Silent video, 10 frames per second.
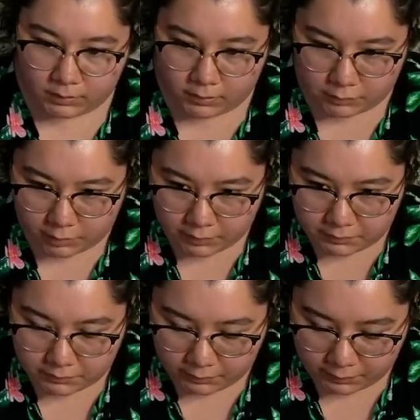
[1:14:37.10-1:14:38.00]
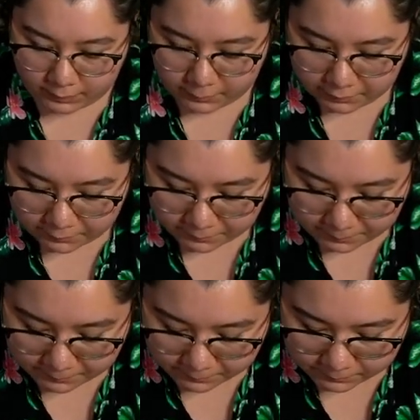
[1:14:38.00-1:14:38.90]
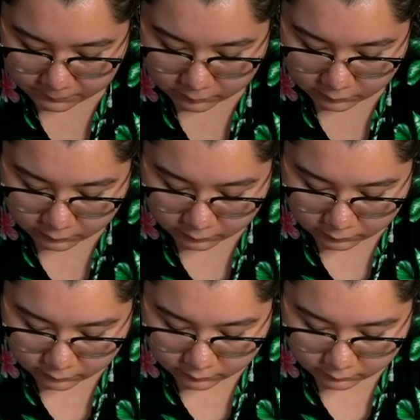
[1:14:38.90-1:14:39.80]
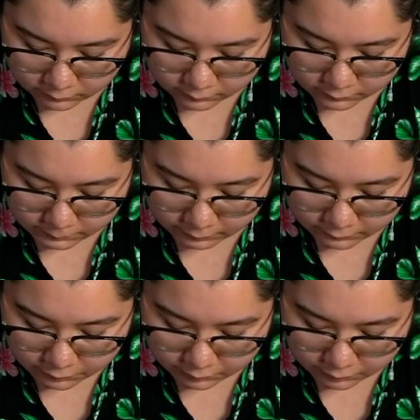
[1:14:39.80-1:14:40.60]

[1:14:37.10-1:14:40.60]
I'll try to do it on camera now. This is when it gets